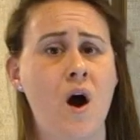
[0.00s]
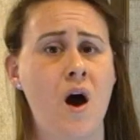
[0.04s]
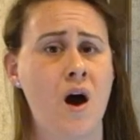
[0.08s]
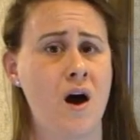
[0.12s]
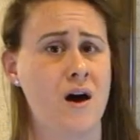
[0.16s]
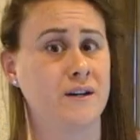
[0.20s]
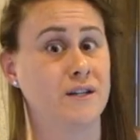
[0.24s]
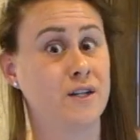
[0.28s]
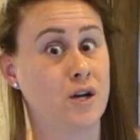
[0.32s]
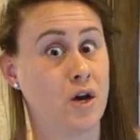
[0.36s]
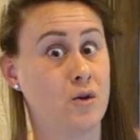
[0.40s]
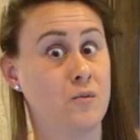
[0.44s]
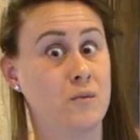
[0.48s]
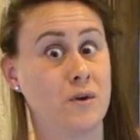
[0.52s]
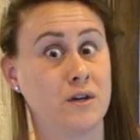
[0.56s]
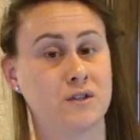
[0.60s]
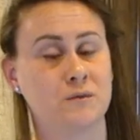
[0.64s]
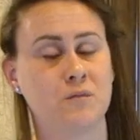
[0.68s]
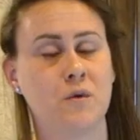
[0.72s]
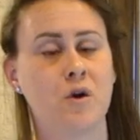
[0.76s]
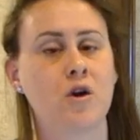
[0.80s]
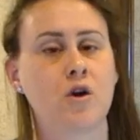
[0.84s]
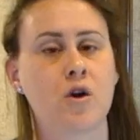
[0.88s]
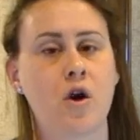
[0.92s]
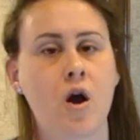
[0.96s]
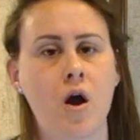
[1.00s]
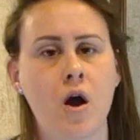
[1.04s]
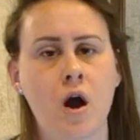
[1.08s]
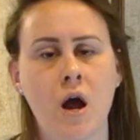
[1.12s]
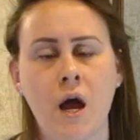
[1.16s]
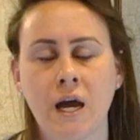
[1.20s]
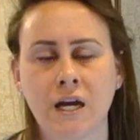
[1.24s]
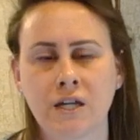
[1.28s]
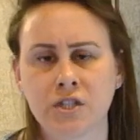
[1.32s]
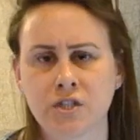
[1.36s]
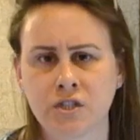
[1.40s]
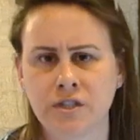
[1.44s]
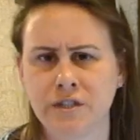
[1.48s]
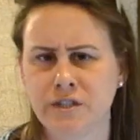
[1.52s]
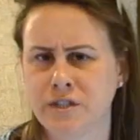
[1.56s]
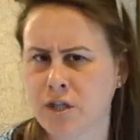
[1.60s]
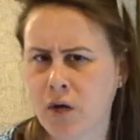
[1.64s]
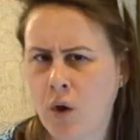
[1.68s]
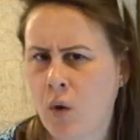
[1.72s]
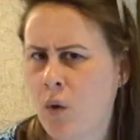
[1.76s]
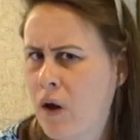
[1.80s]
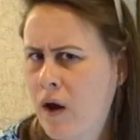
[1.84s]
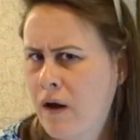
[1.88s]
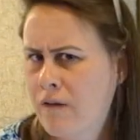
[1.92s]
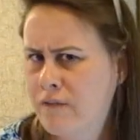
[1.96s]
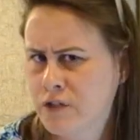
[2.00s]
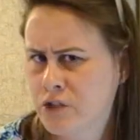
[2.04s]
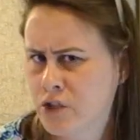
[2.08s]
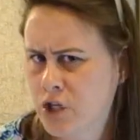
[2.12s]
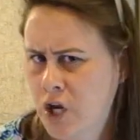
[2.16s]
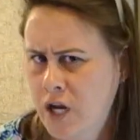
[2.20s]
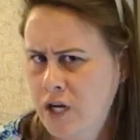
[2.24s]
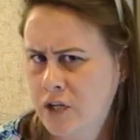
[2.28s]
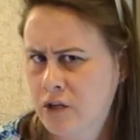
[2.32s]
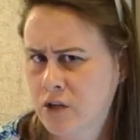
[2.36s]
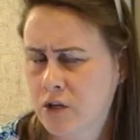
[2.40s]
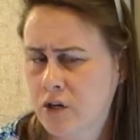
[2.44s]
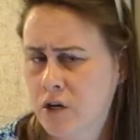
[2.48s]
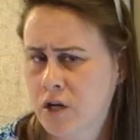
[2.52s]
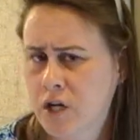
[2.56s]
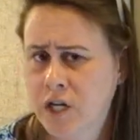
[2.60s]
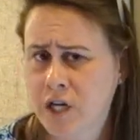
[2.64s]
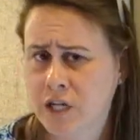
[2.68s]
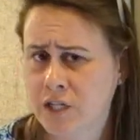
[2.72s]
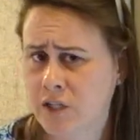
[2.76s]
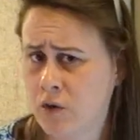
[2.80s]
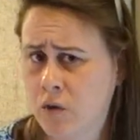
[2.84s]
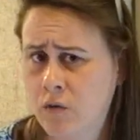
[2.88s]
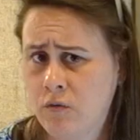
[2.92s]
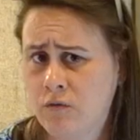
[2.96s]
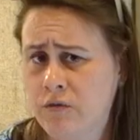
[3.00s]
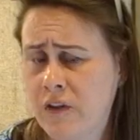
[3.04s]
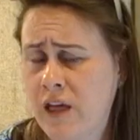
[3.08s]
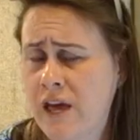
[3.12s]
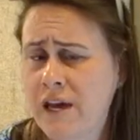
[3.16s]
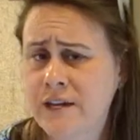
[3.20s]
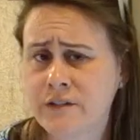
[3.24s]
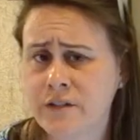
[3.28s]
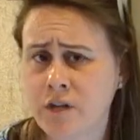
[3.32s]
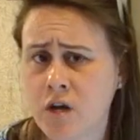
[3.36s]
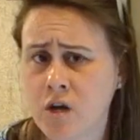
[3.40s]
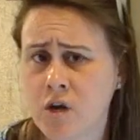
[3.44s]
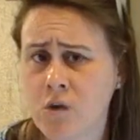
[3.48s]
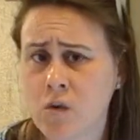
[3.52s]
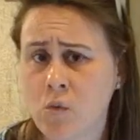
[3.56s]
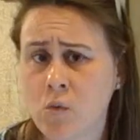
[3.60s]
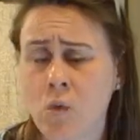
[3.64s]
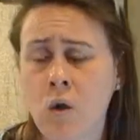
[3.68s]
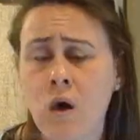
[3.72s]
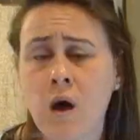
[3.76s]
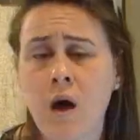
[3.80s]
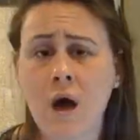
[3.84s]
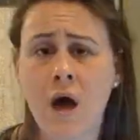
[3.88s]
I tow my smart car, I actually don't have a trailer and I don't flat tow.